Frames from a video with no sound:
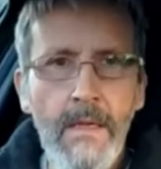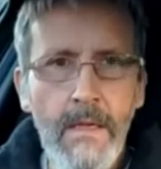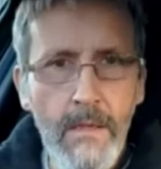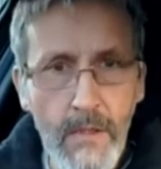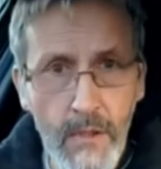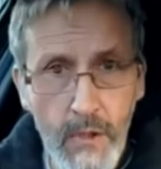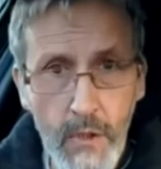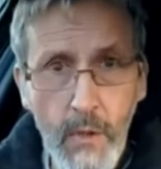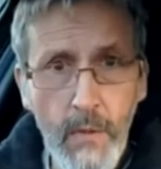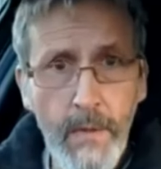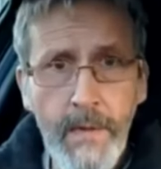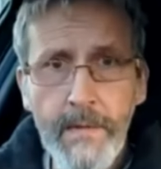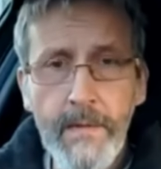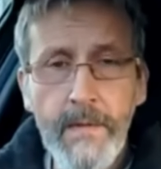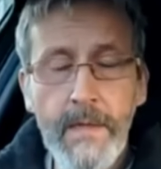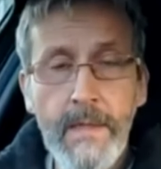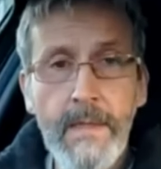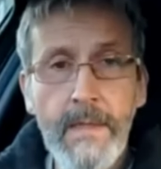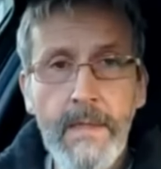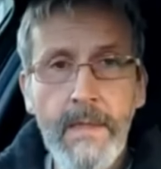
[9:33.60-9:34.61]
so that
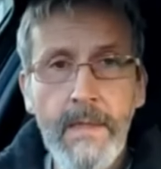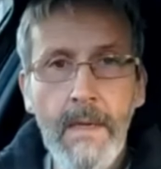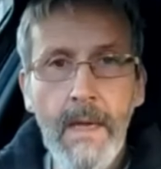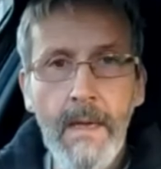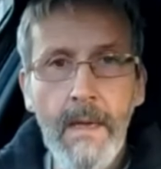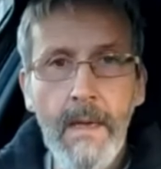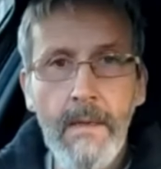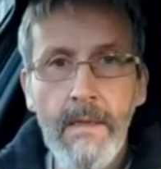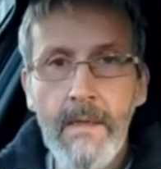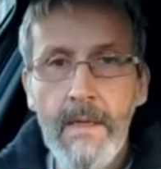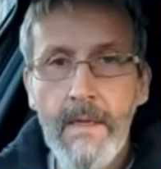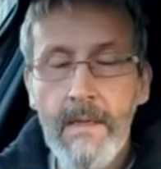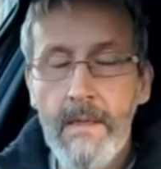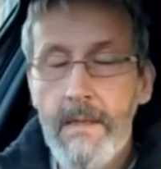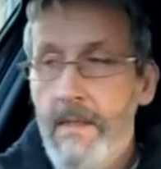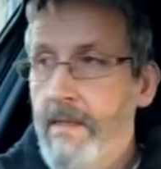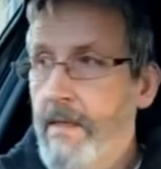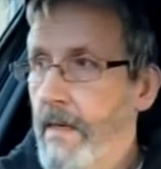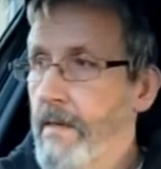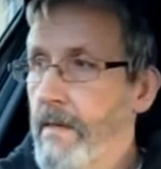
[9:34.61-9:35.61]
this
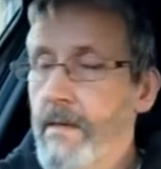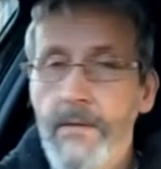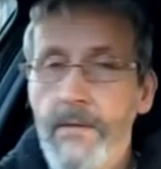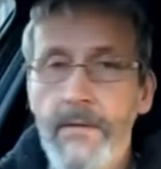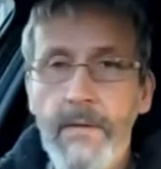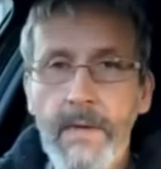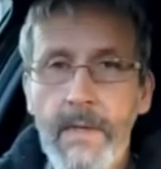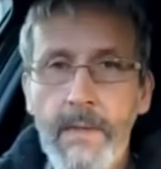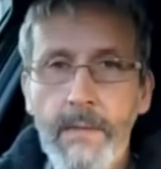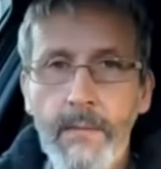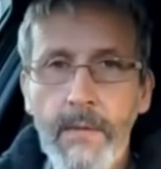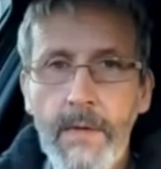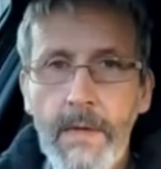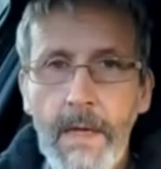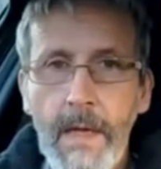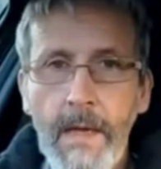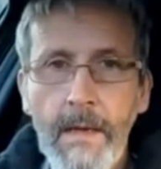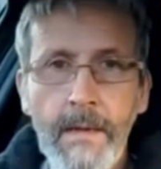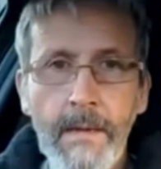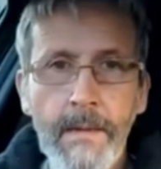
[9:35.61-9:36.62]
these signatories were
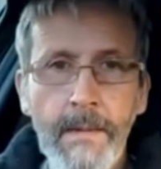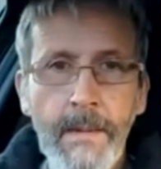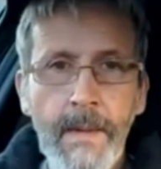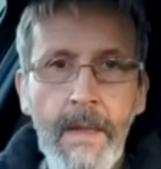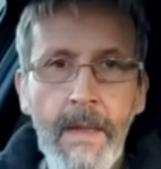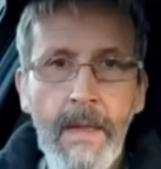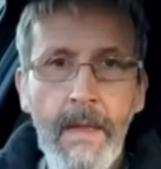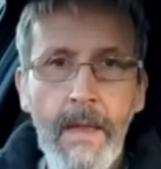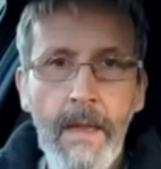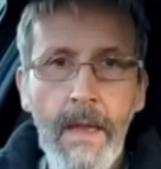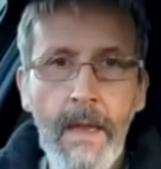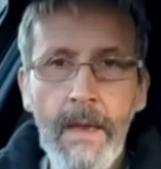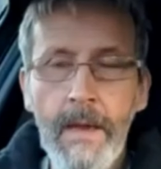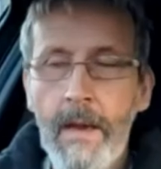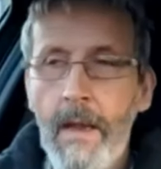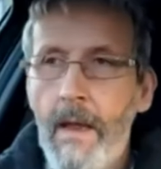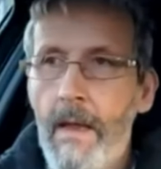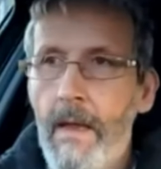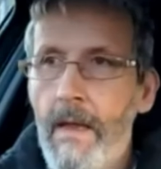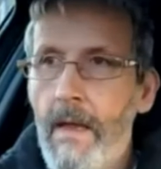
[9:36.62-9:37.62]
gained
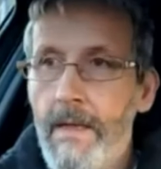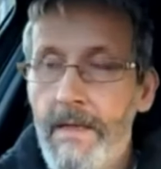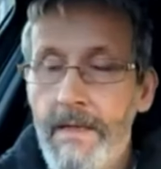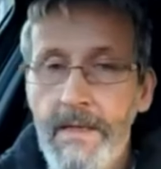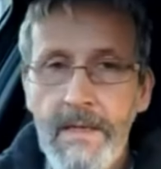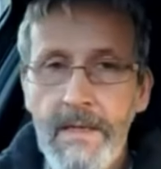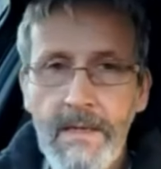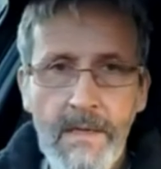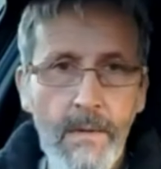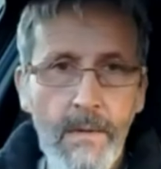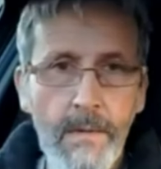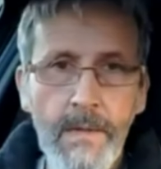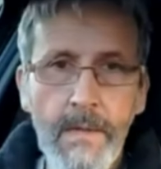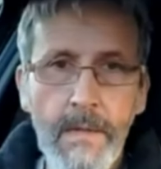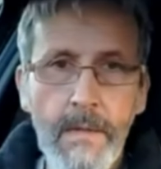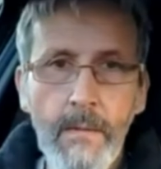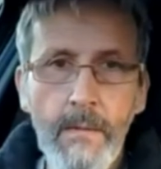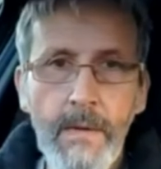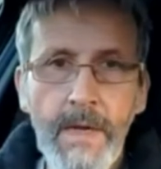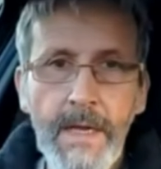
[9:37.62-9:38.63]
in a
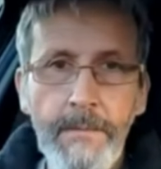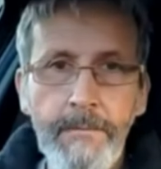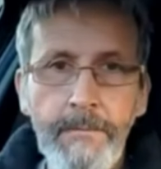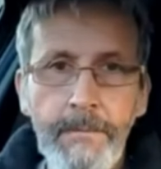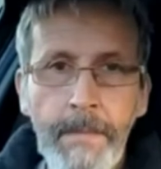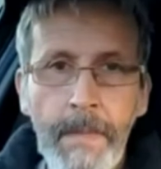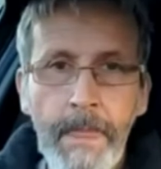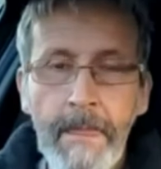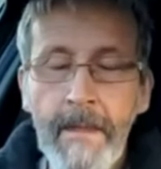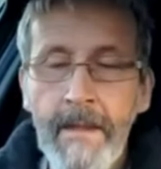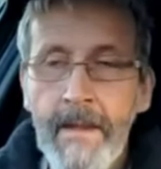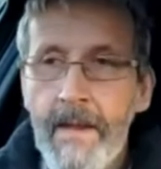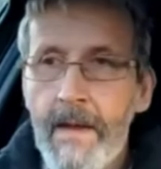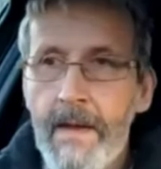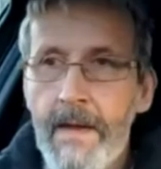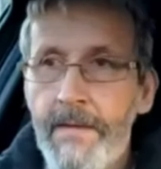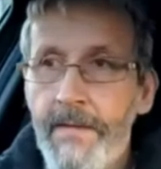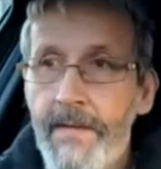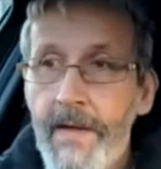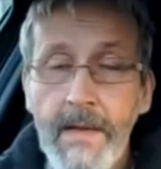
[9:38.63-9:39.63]
dishonest way.
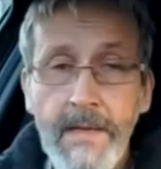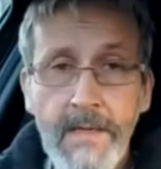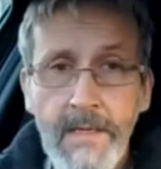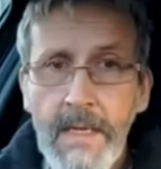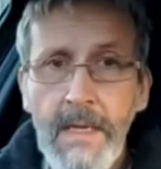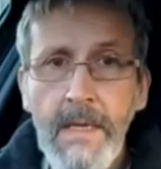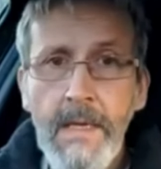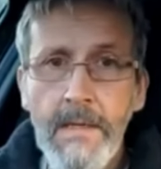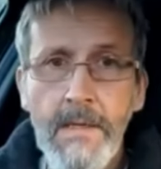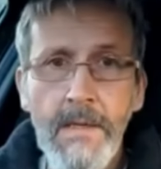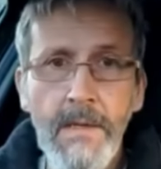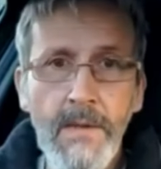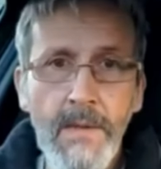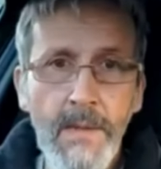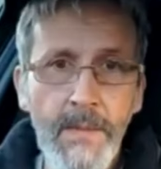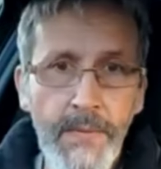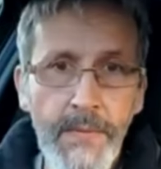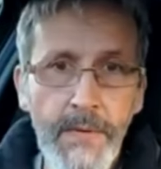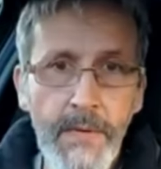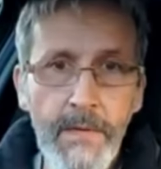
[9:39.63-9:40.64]
And that's easy
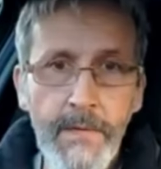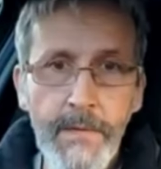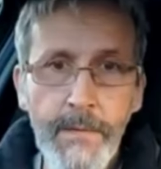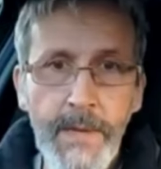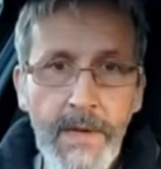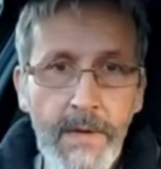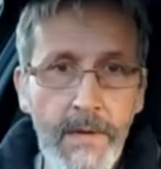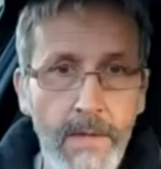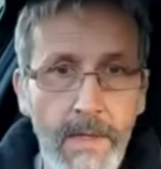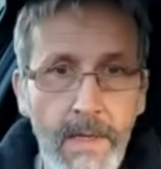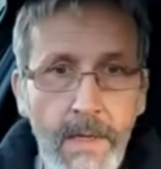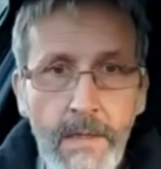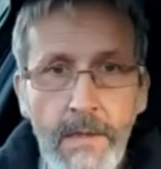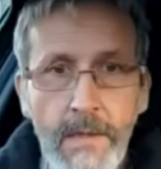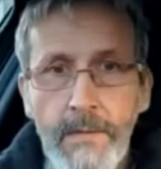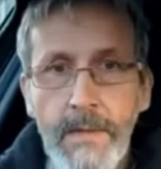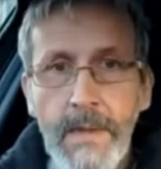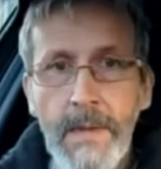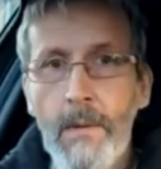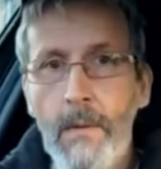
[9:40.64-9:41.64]
to prove, because
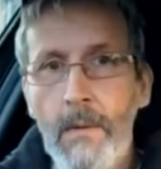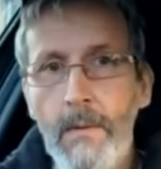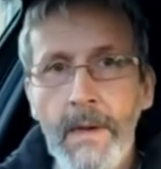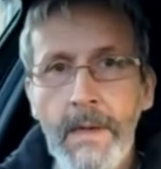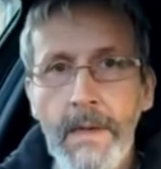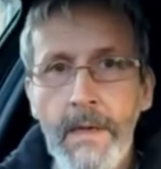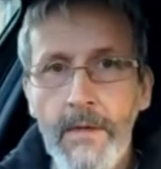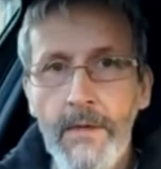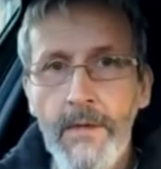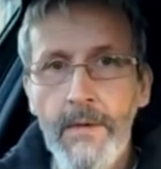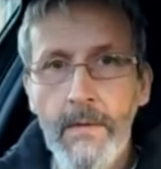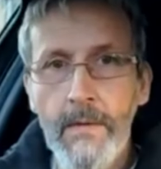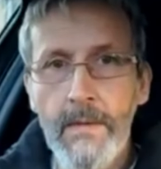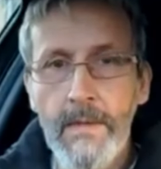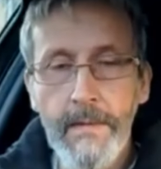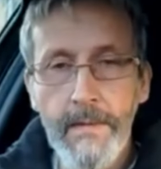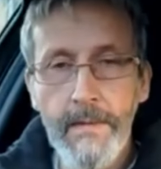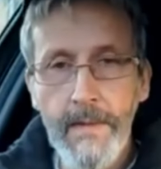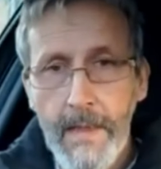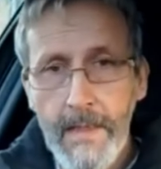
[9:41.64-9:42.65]
history already shows
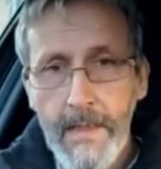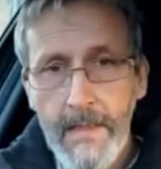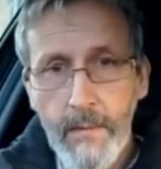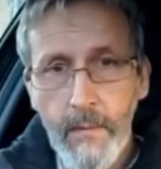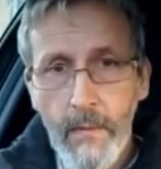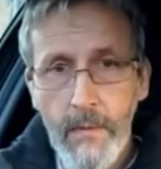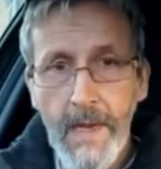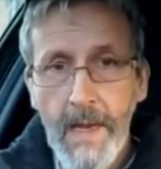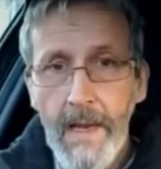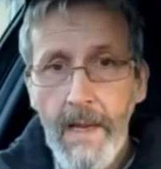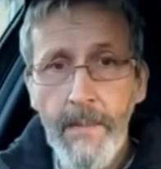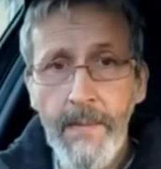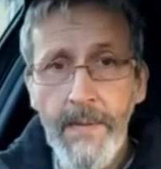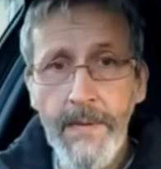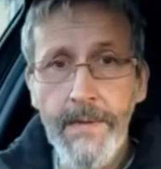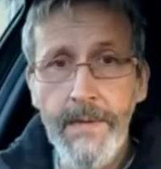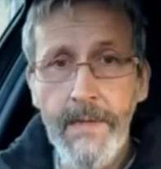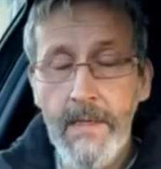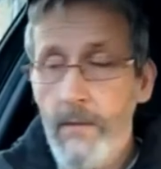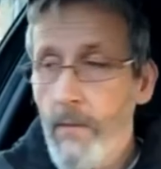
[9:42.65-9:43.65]
that that's what
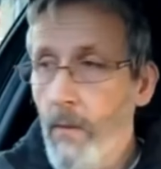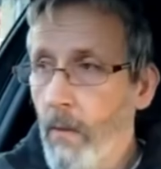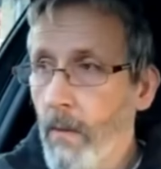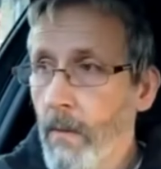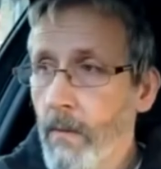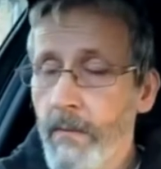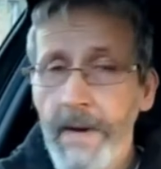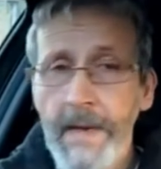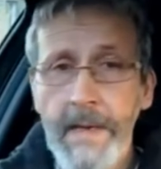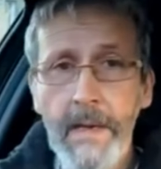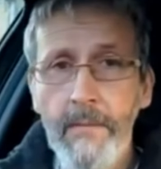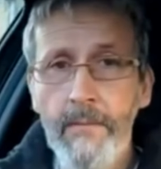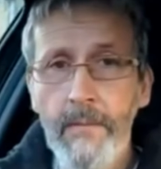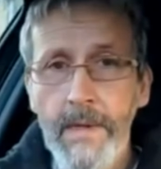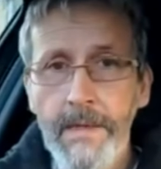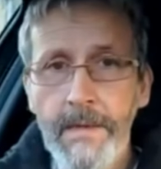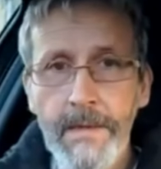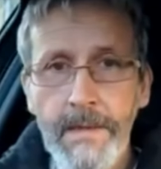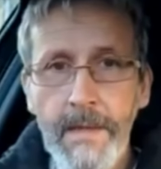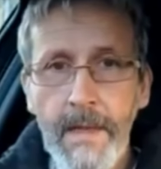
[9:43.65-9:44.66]
happened. It's already
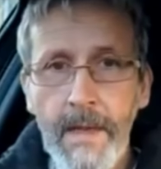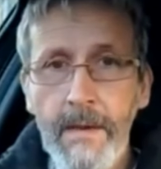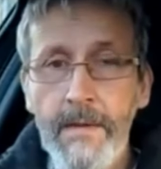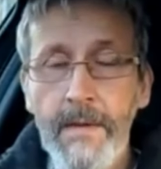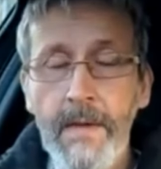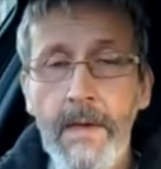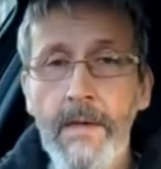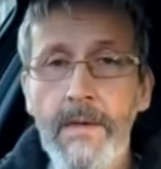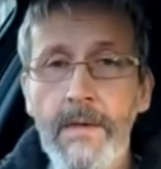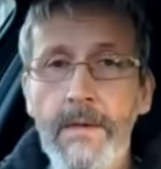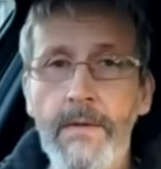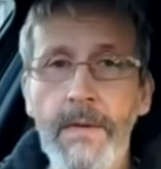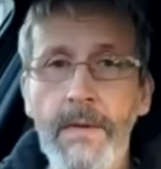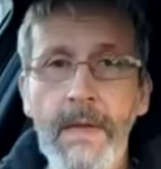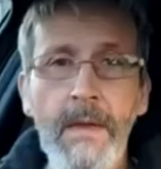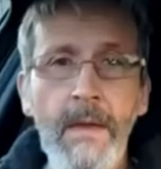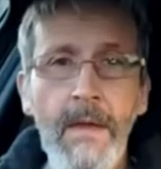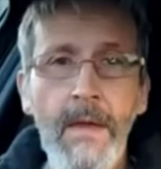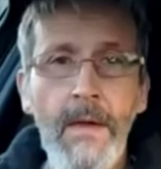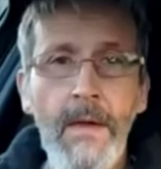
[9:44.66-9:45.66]
written down. The history